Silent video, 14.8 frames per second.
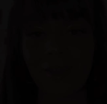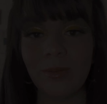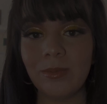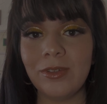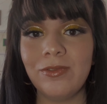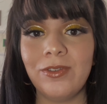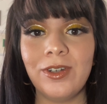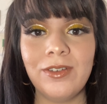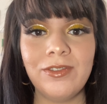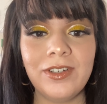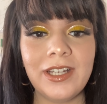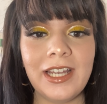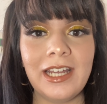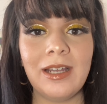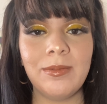Before I
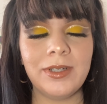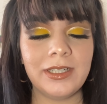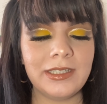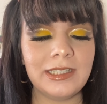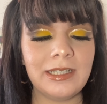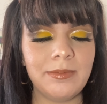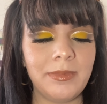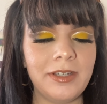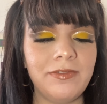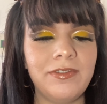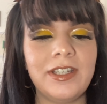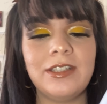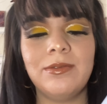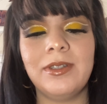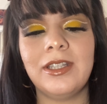forget, I'm gonna set my
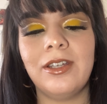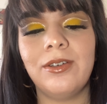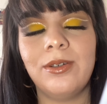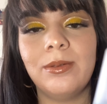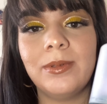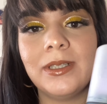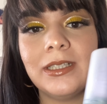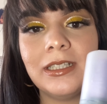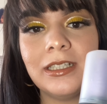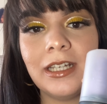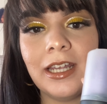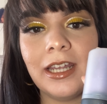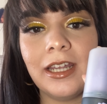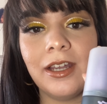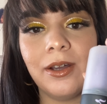face with the Urban
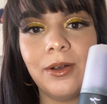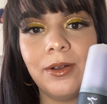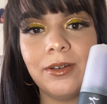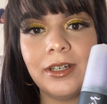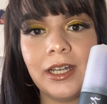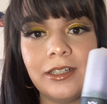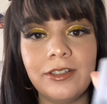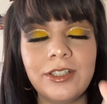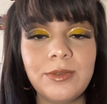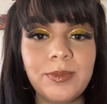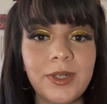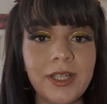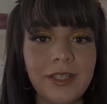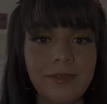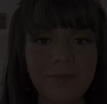Decay All Nighter
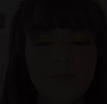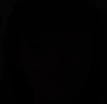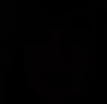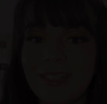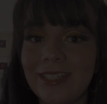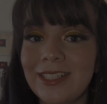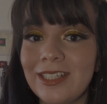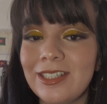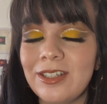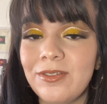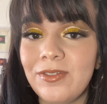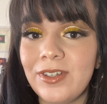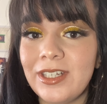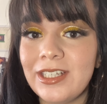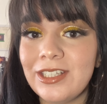Spray. So this is the
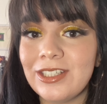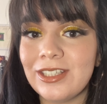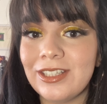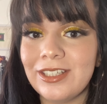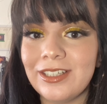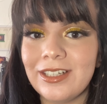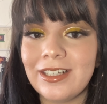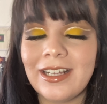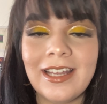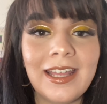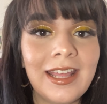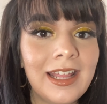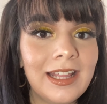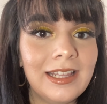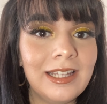finished look.
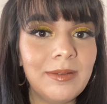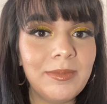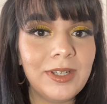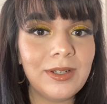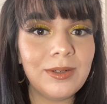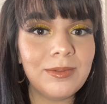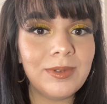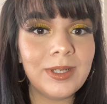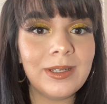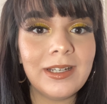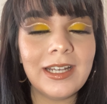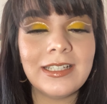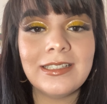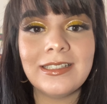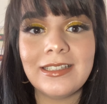Let me know what you
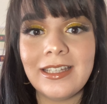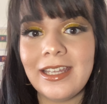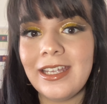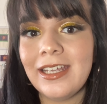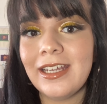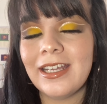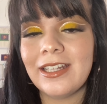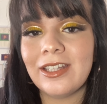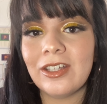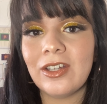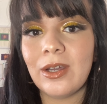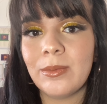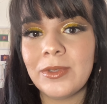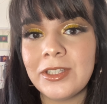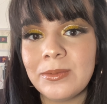guys think in the
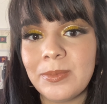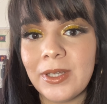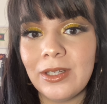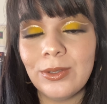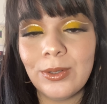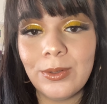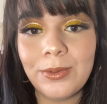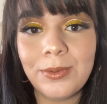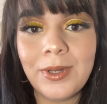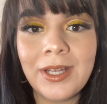comments below.